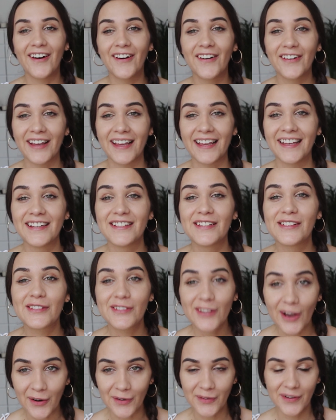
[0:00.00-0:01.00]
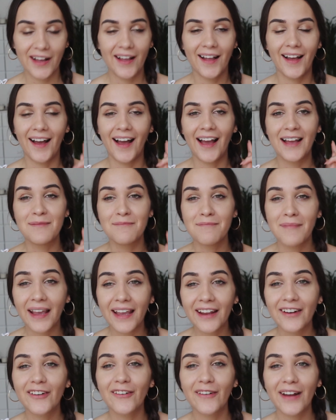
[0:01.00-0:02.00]
Okay, so I
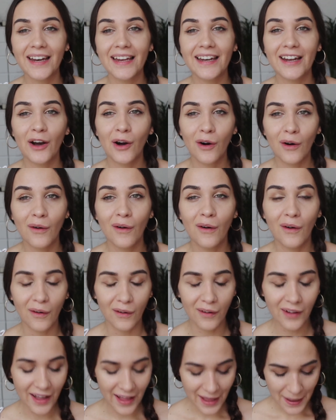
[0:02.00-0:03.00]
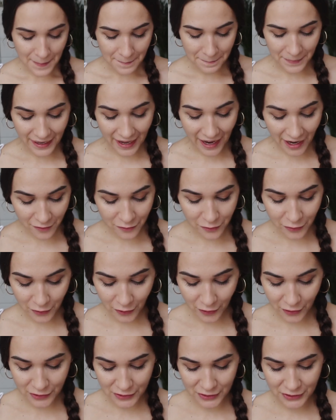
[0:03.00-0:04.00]
made already the whole haul, but I
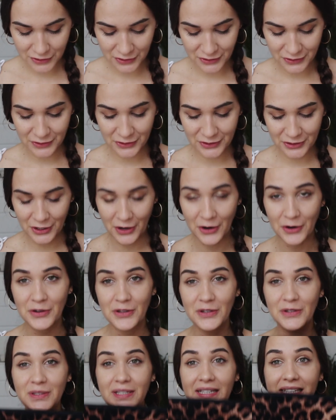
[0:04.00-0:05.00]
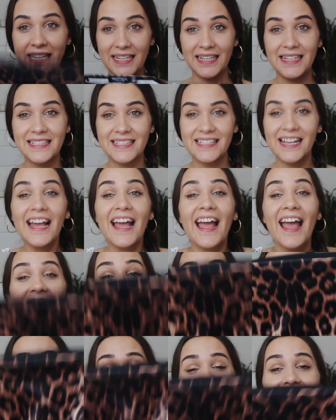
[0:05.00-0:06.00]
forgot to show you this,
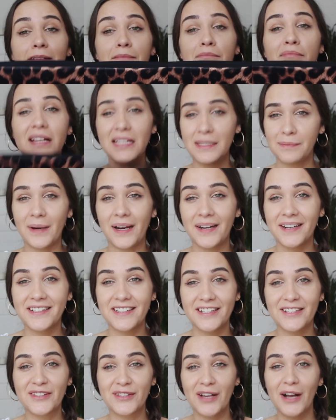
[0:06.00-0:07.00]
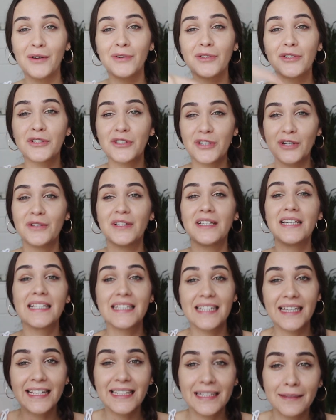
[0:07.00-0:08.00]
and this is the best purchase, so I will show you
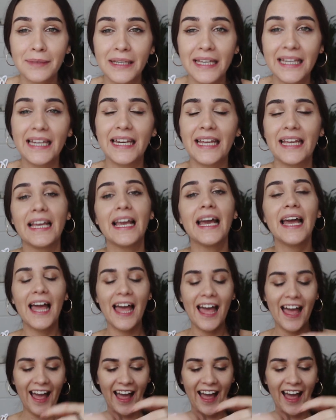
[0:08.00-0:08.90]
this in the beginning.